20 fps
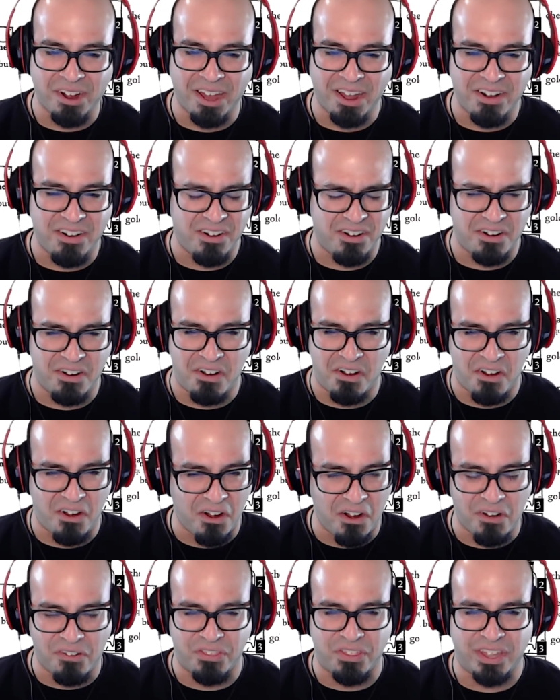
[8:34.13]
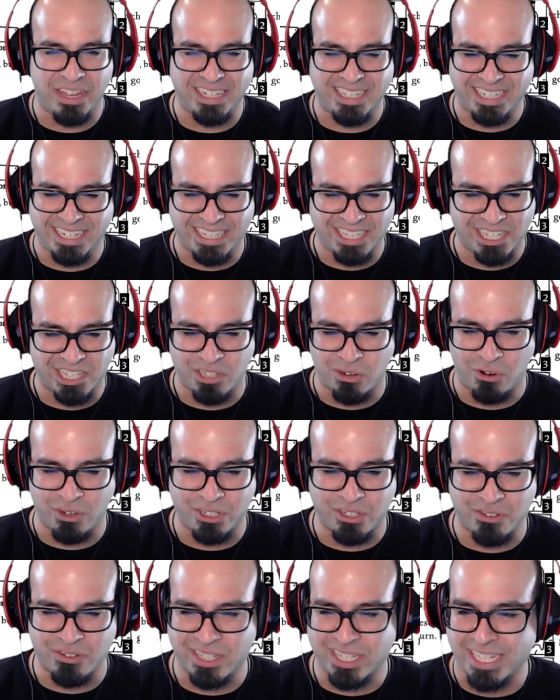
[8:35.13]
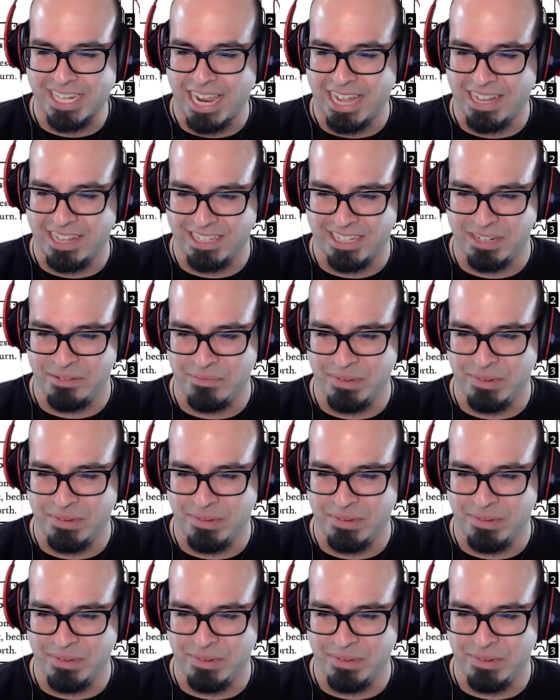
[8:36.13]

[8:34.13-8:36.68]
on earth is an ensorcelled skeleton